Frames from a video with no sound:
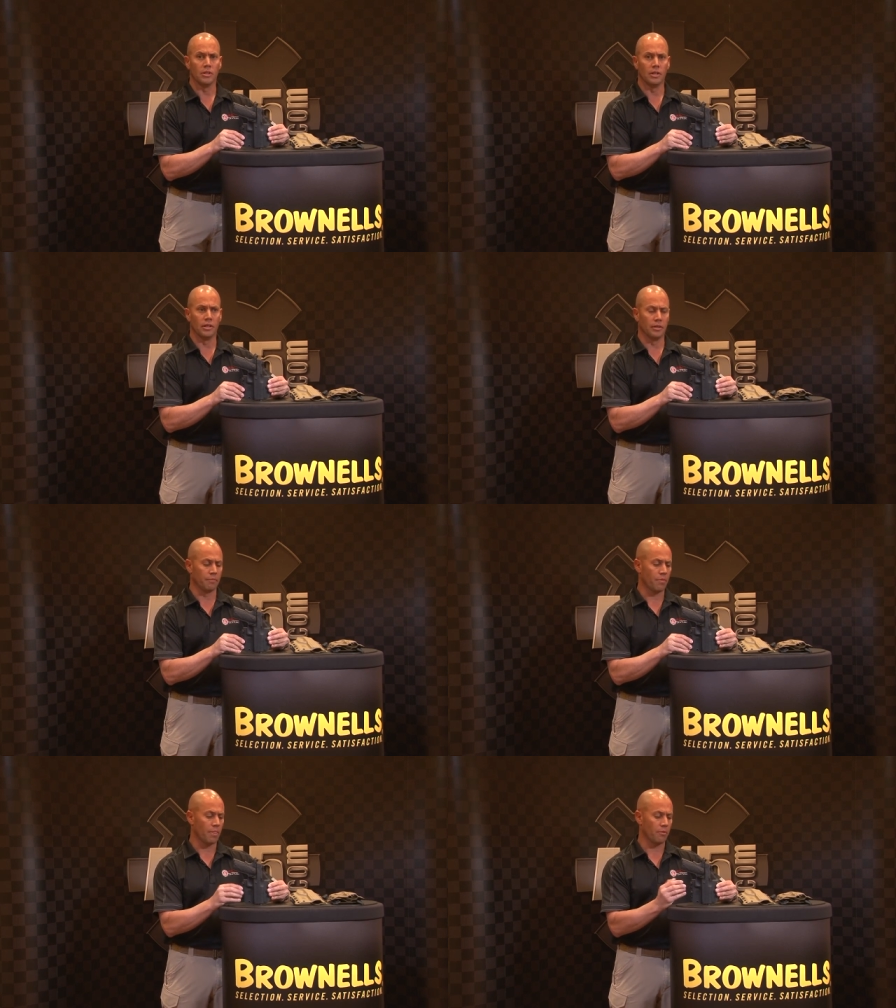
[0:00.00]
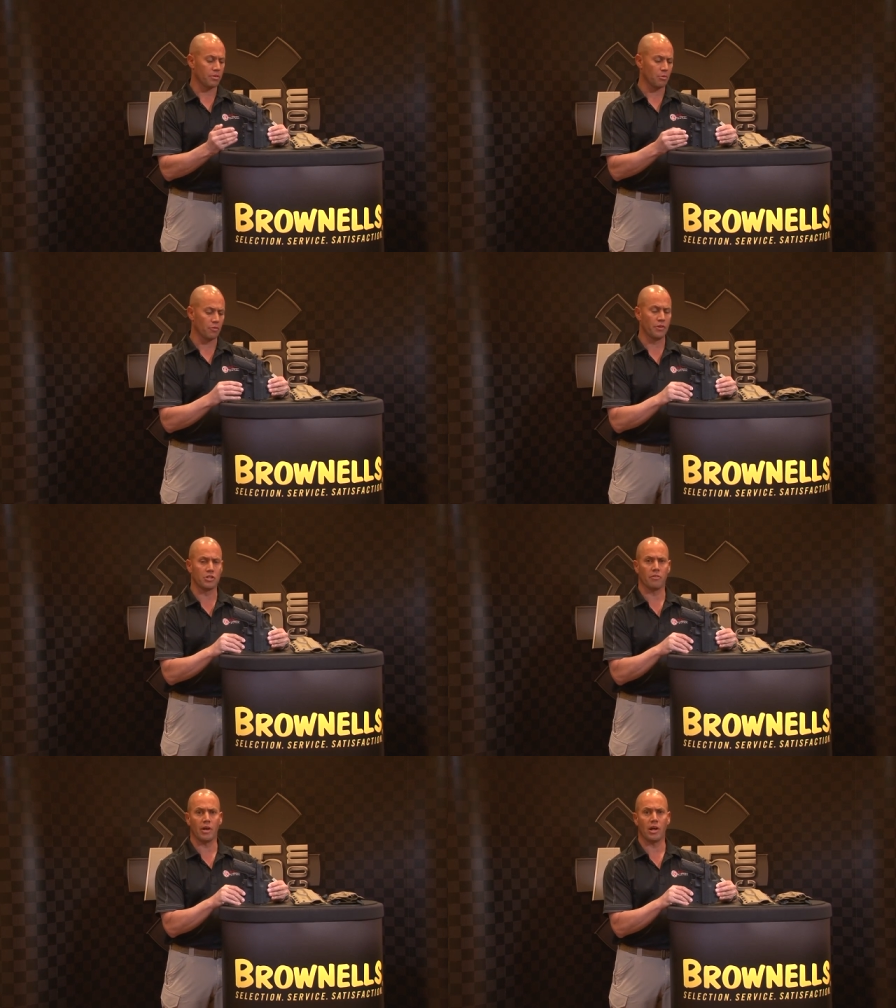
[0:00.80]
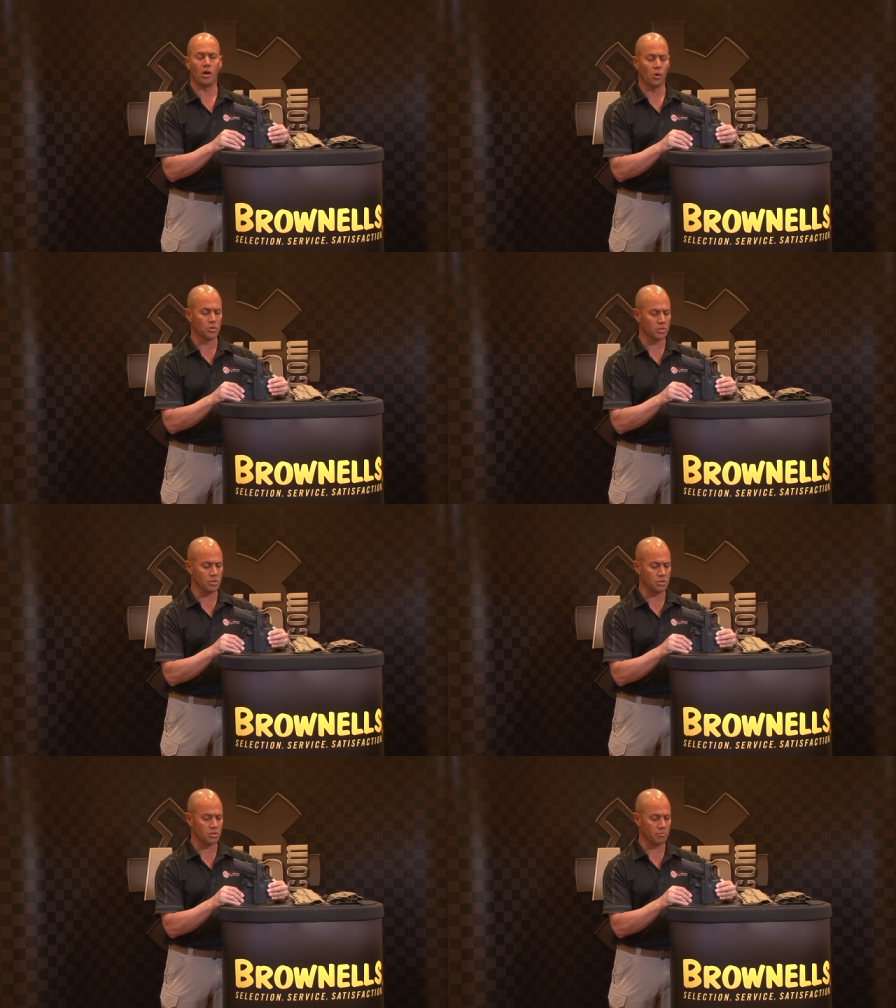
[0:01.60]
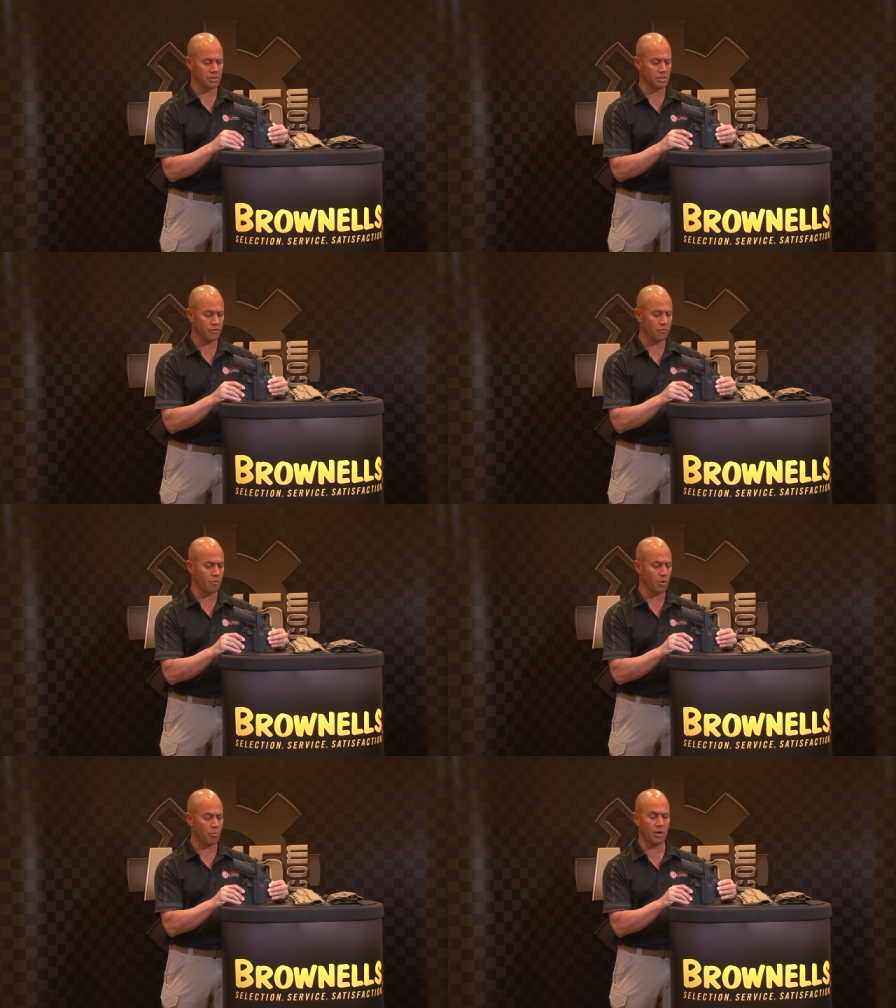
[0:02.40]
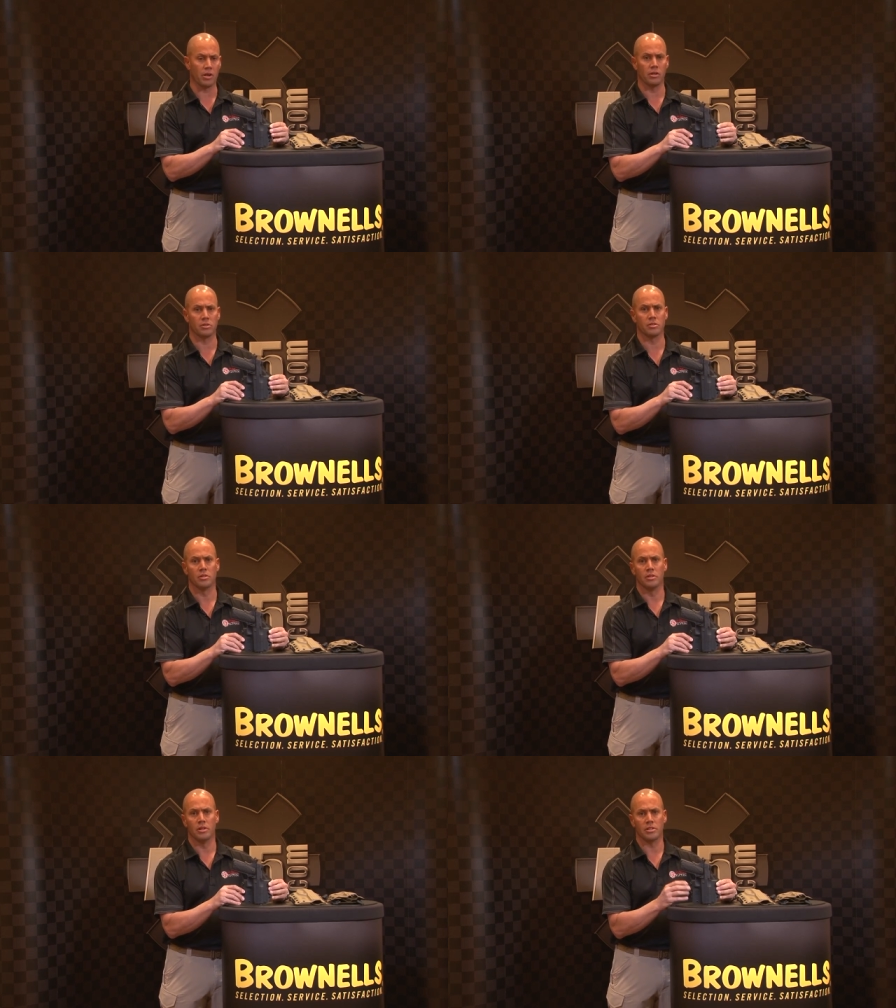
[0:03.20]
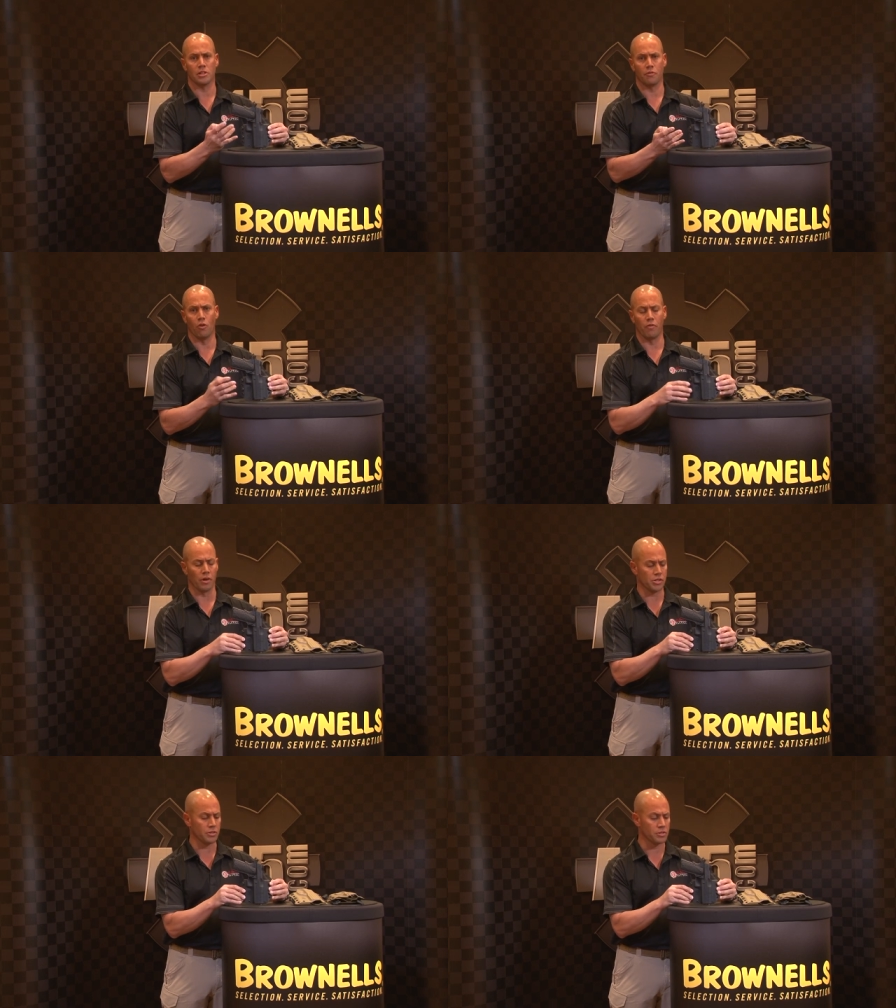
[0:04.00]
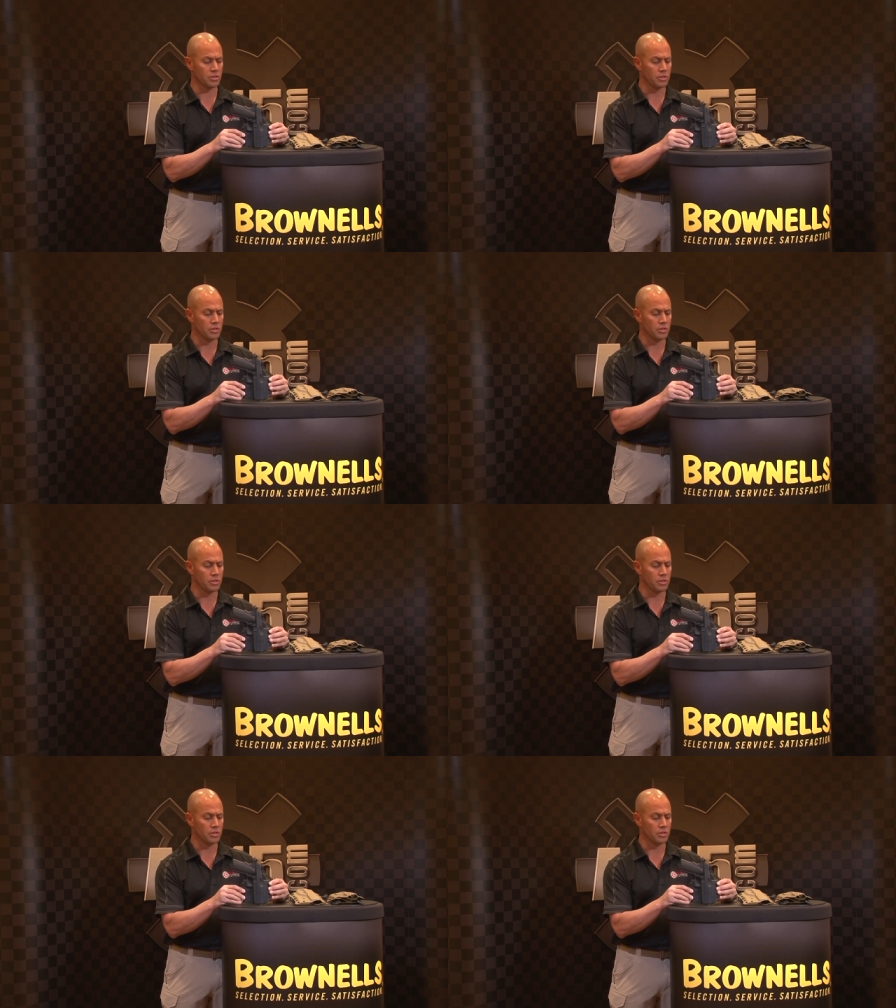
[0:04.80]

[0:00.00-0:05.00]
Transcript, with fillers: Uh, some of the features about our holsters makes us different from our competitors is it has four functions.